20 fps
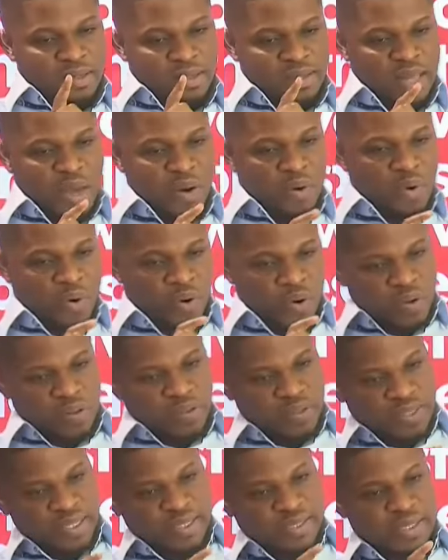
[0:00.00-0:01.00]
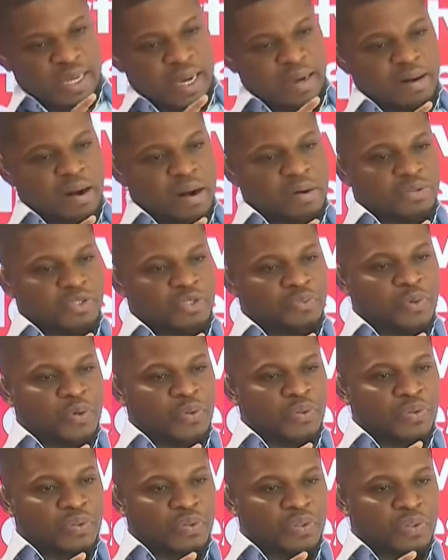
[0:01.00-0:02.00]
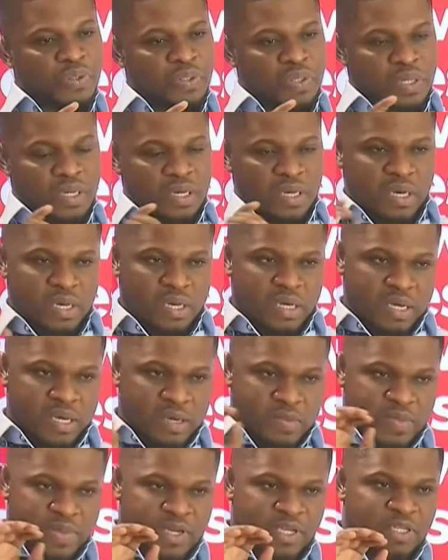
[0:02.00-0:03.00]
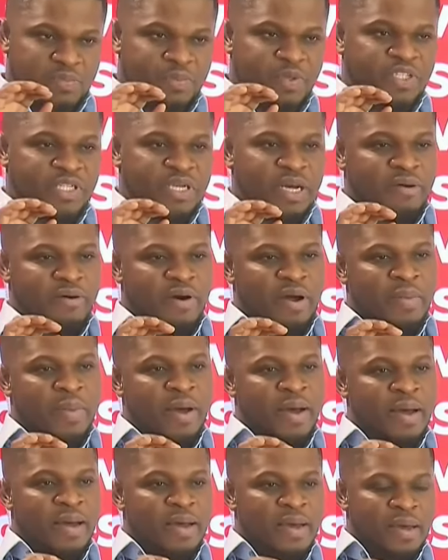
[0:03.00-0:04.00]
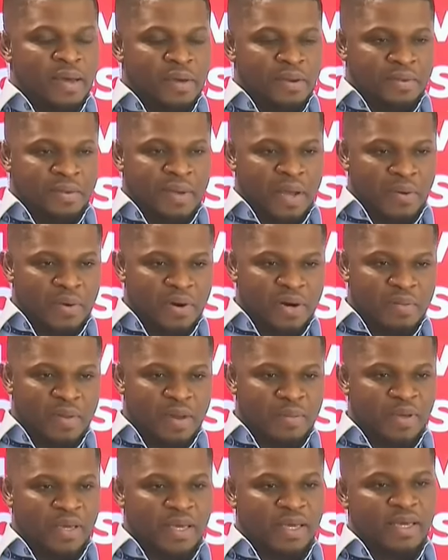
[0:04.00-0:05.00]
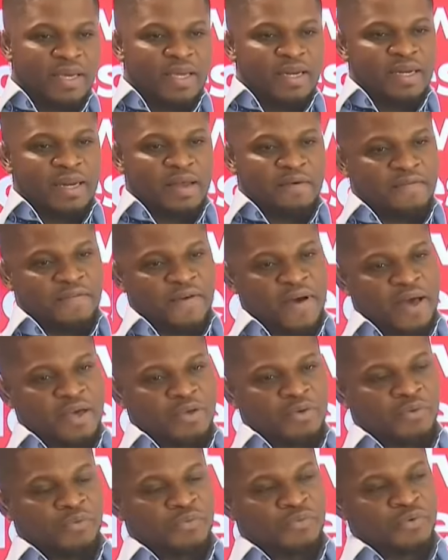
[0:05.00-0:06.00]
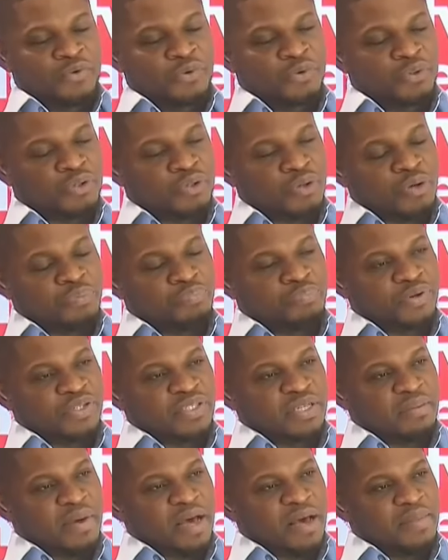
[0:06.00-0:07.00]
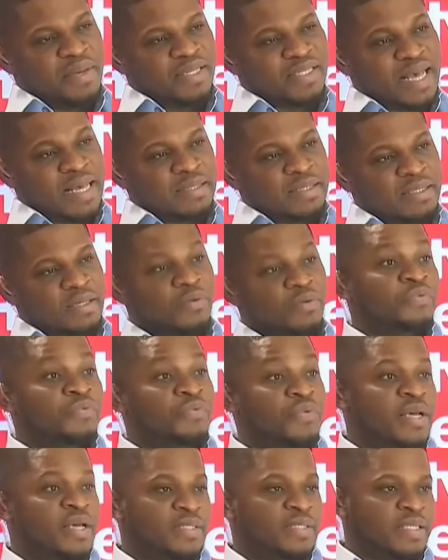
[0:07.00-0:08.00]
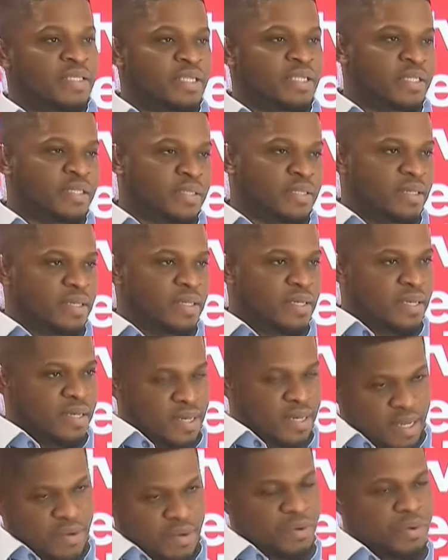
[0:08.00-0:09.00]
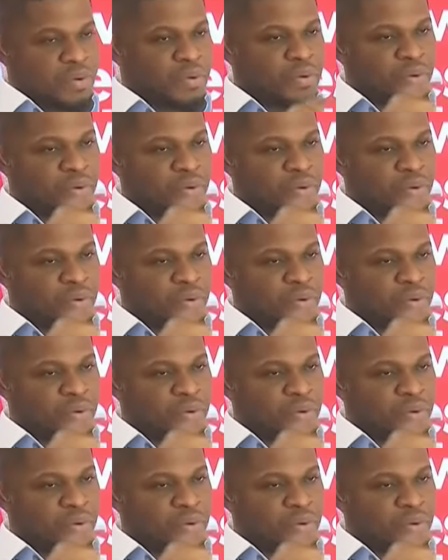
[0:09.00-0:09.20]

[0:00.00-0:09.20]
Now what concerns kakra on sports? Yeah. Me the speech kakra ba. Kahone mame. Nafa your views on President Mahama's answer on free SHS. Okay.